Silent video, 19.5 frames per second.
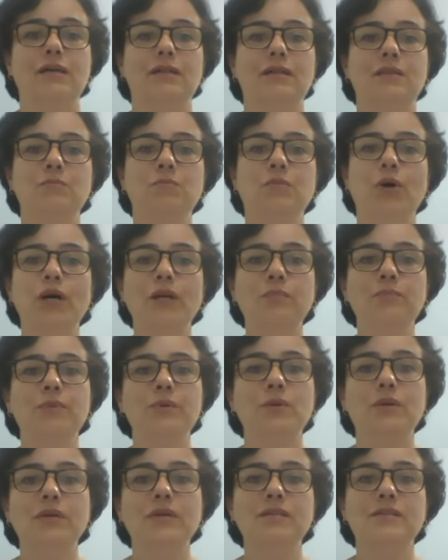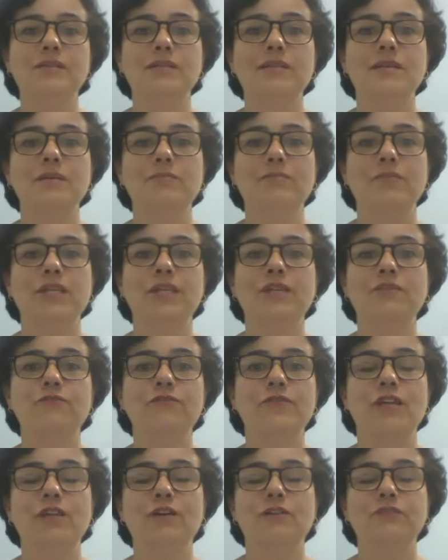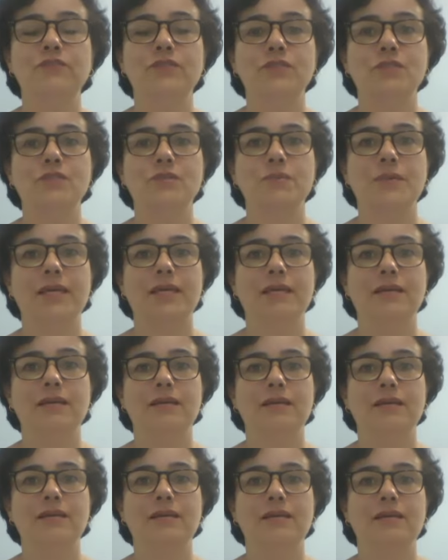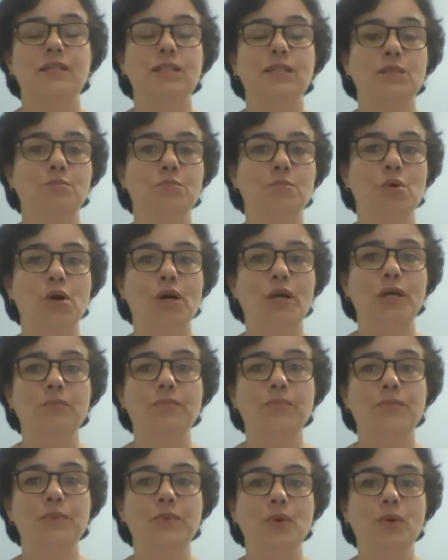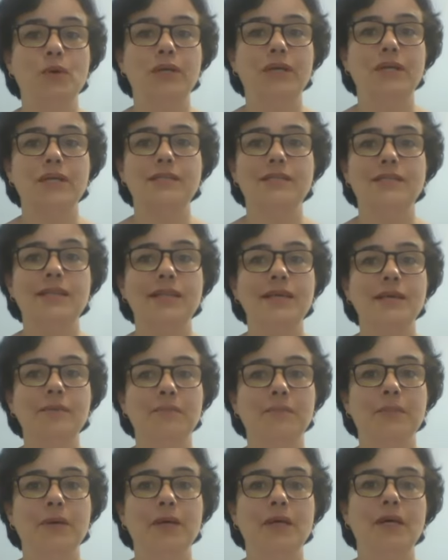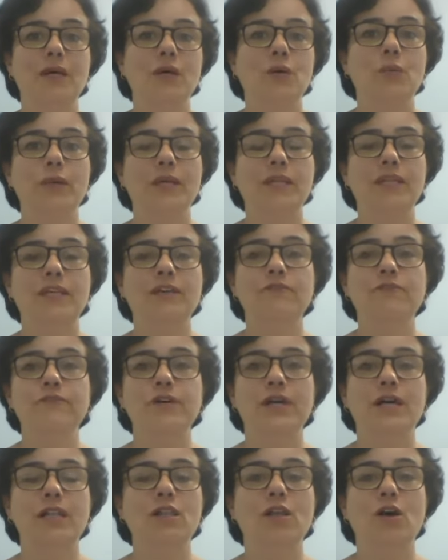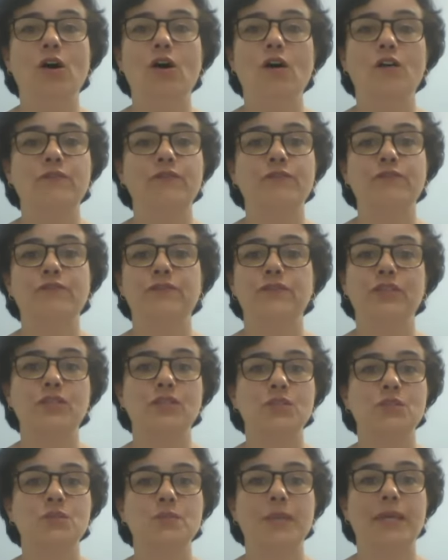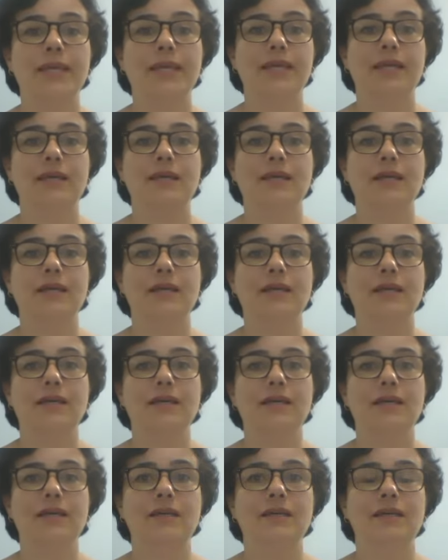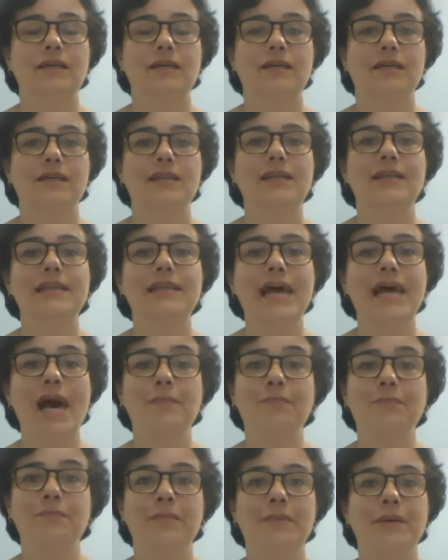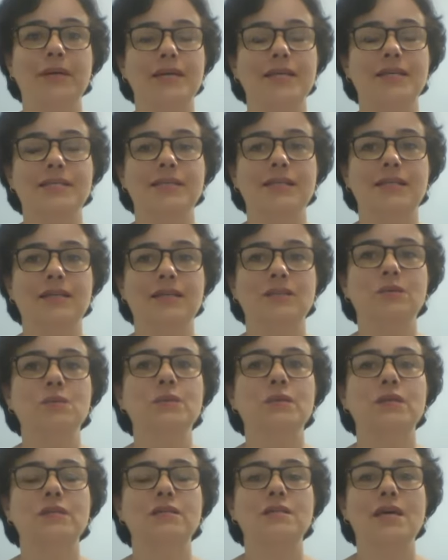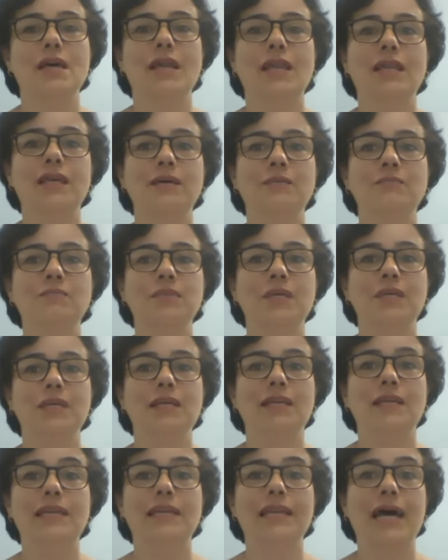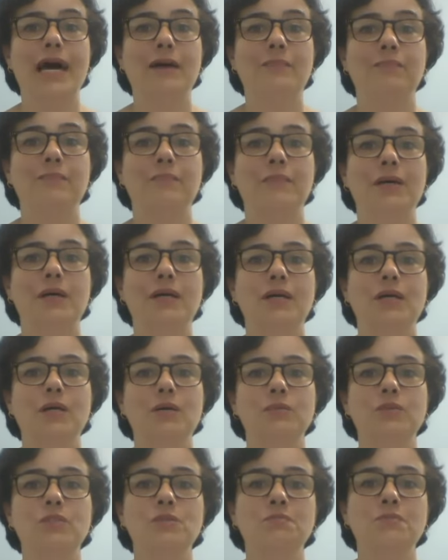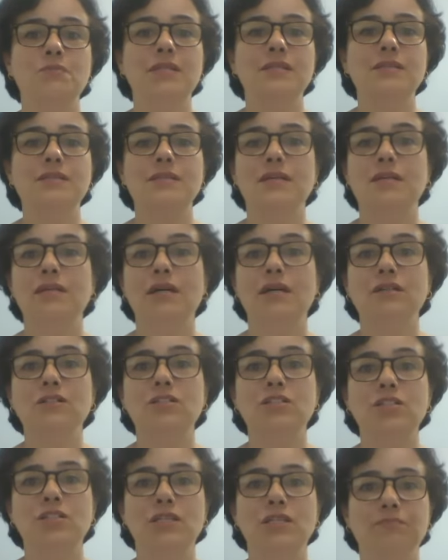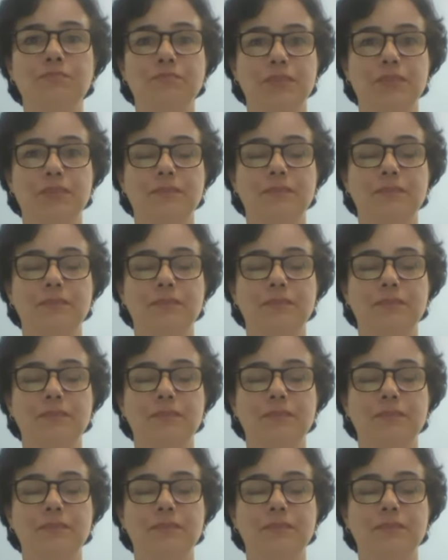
The boy broke his limb when he fell off the swing. The boy broke his limb when he fell off the swing. Lamb is another word, Lamb, lamb, which means a young sheep.